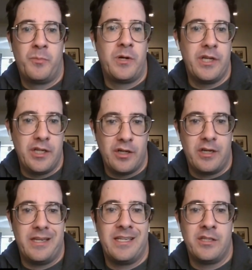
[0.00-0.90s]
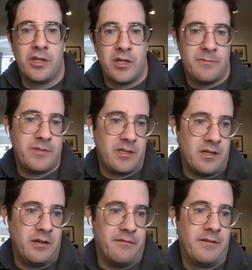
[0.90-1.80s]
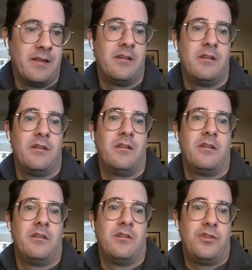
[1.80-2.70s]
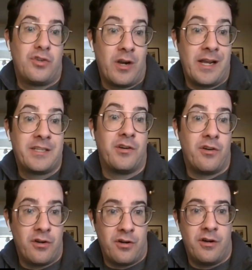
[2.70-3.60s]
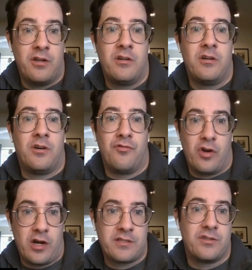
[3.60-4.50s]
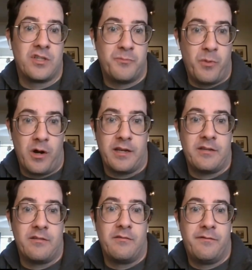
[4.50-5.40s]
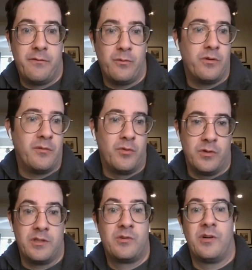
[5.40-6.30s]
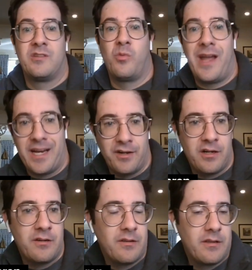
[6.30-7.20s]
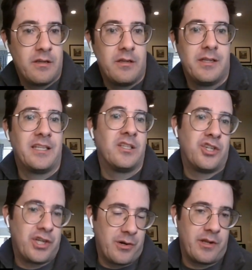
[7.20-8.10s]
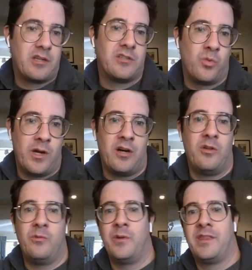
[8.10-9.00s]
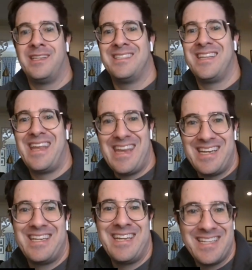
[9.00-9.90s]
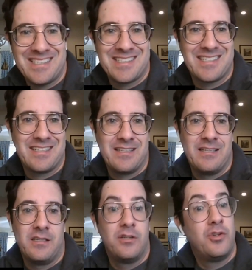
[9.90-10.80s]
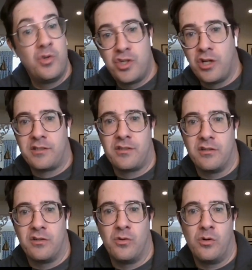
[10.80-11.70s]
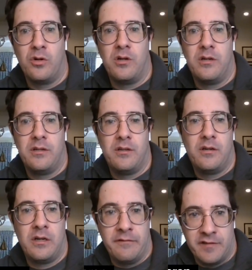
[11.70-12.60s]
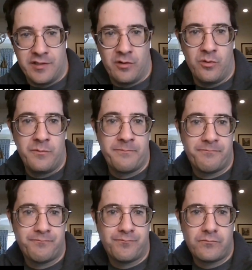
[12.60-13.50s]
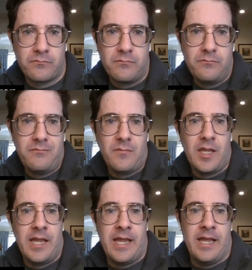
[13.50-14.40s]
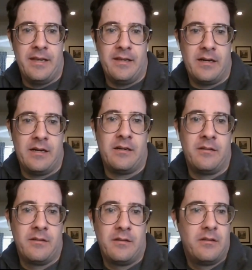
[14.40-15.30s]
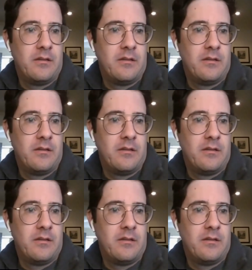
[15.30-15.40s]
pretty good in terms of trying to earn a roster spot for the Bruins. Chris Wagner gets a shout out as well with his eight hits, two shots on goal of his own. It